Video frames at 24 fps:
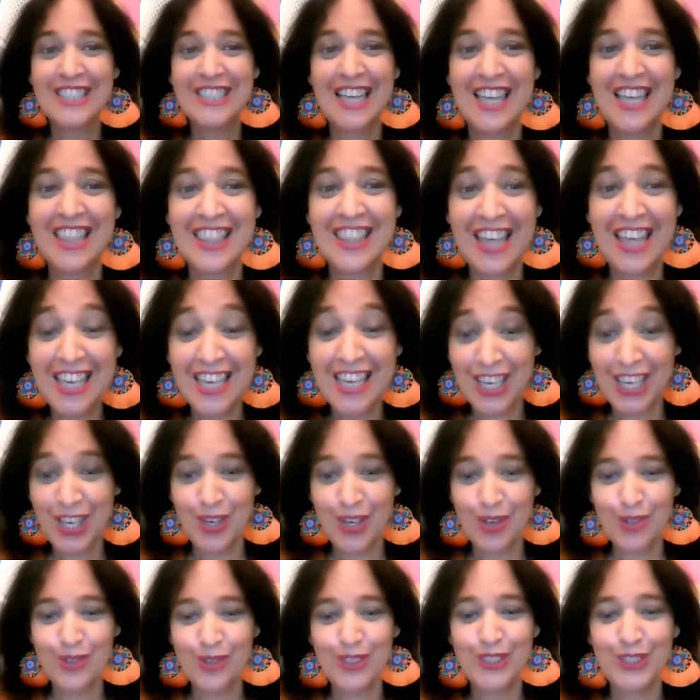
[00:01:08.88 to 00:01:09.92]
uh, thank
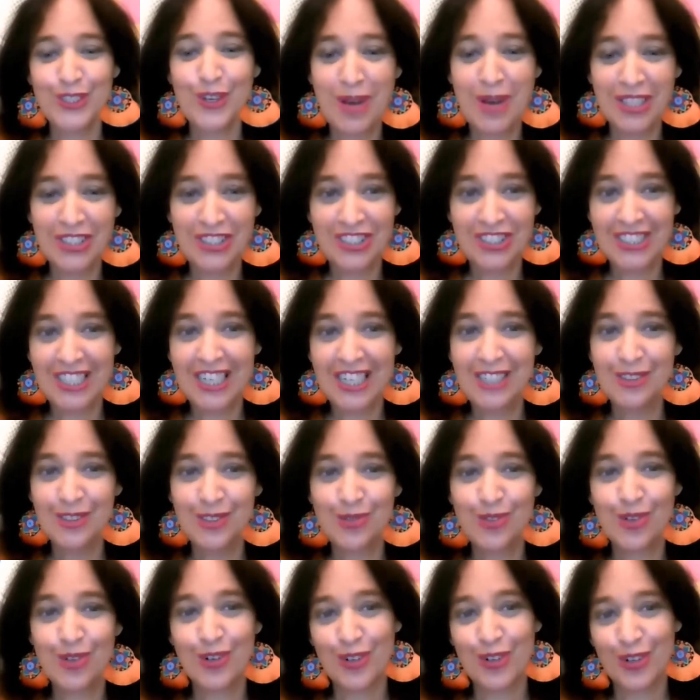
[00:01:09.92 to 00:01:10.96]
you so much,
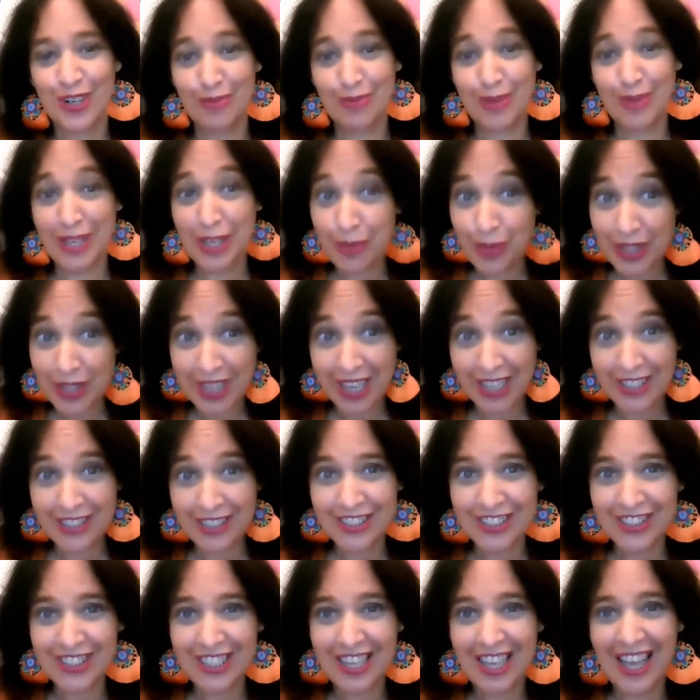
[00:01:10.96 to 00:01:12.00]
James, for being with
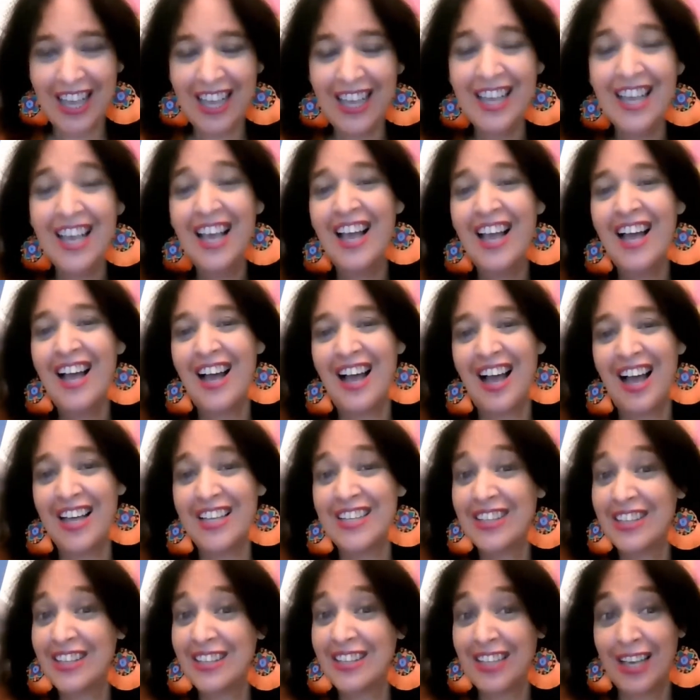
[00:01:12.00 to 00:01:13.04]
us today.
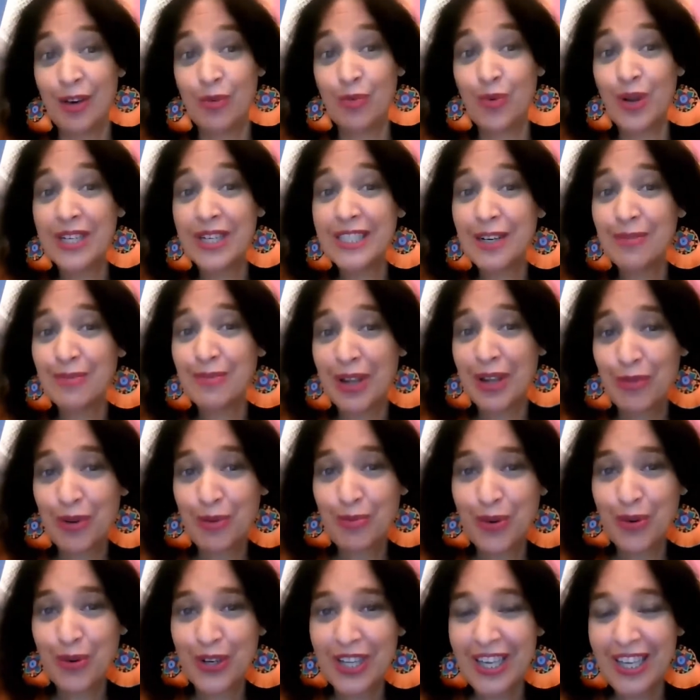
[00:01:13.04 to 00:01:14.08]
And uh, welcome
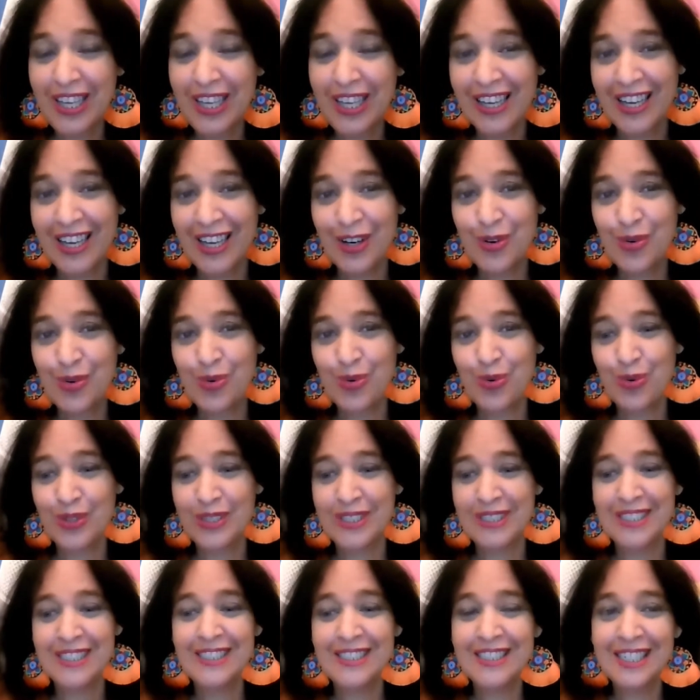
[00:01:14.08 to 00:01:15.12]
everybody uh, who
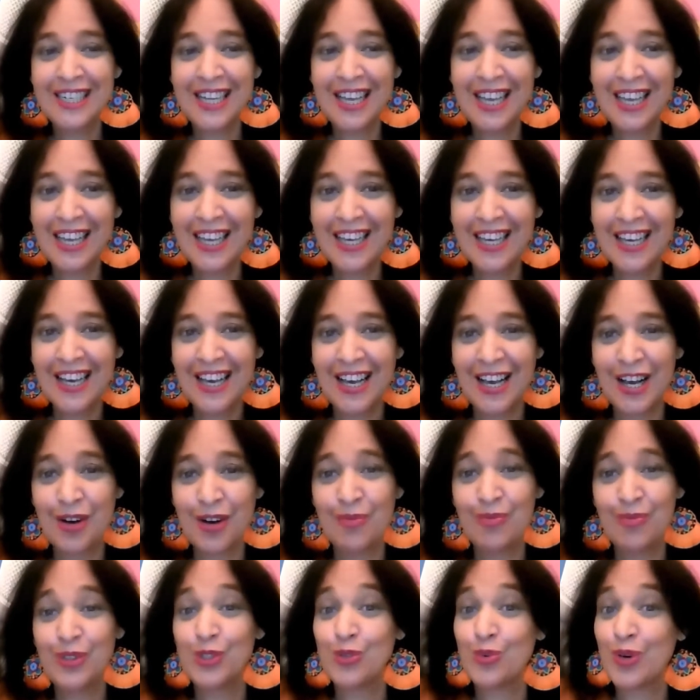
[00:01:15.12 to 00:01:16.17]
is listening
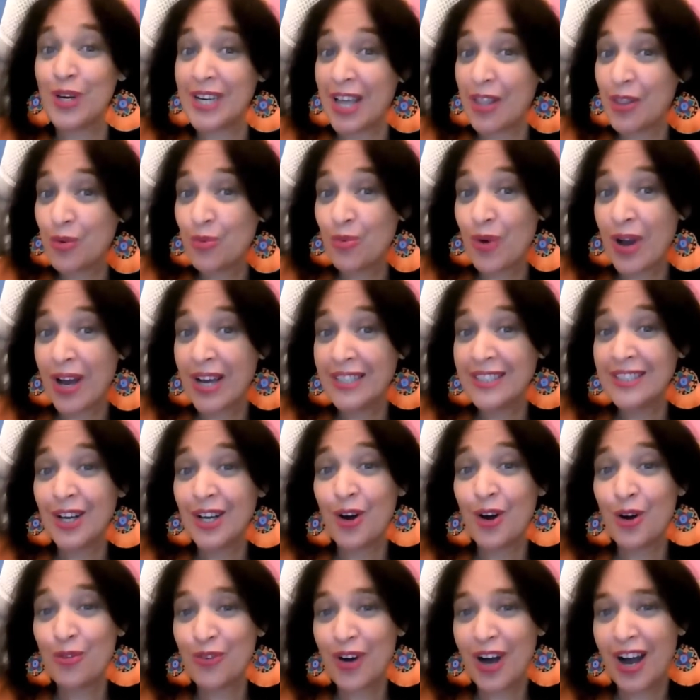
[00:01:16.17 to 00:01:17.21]
um, to another one
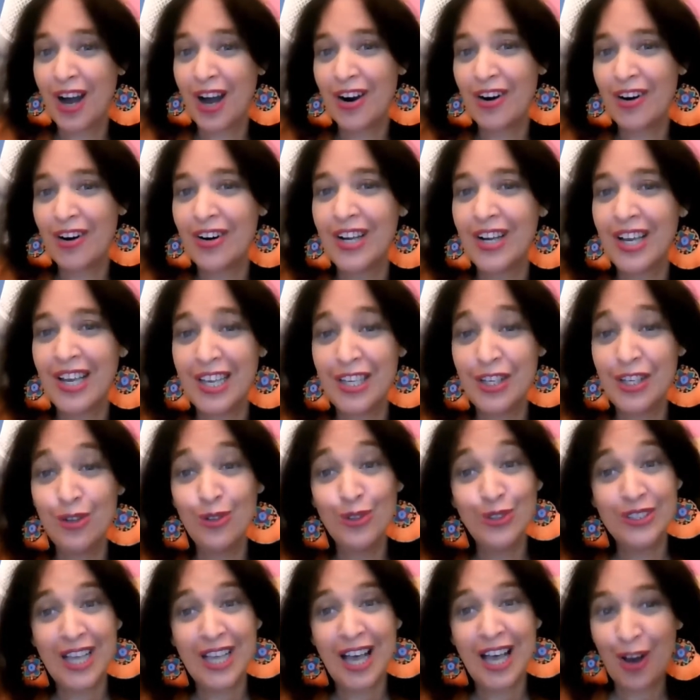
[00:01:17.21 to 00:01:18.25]
of our
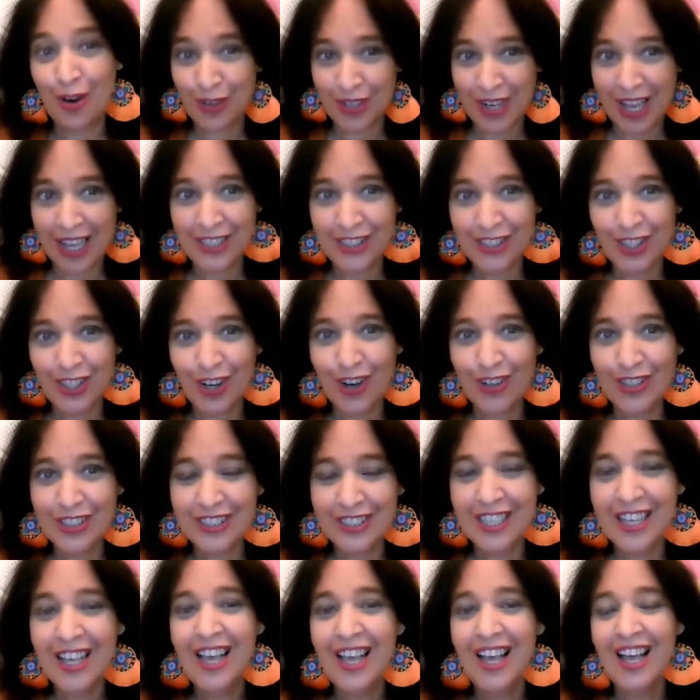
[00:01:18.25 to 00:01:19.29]
EUSA online
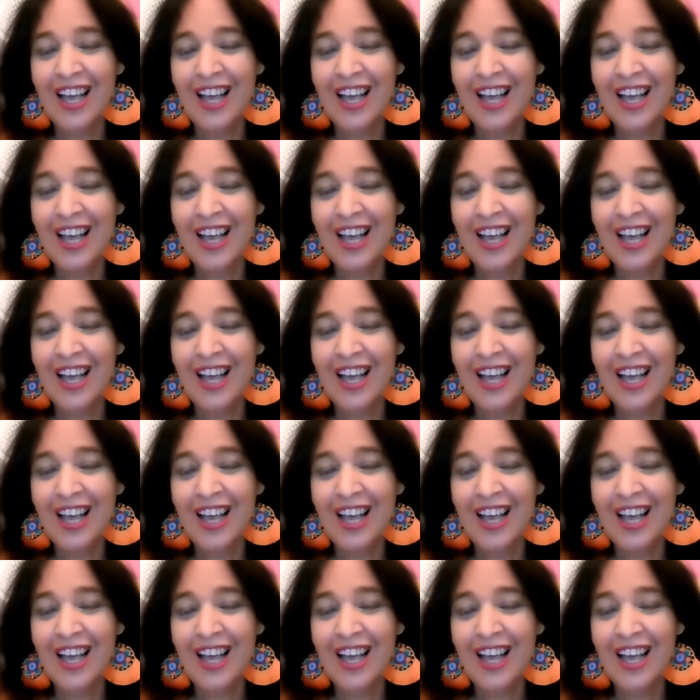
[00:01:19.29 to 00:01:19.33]
talks.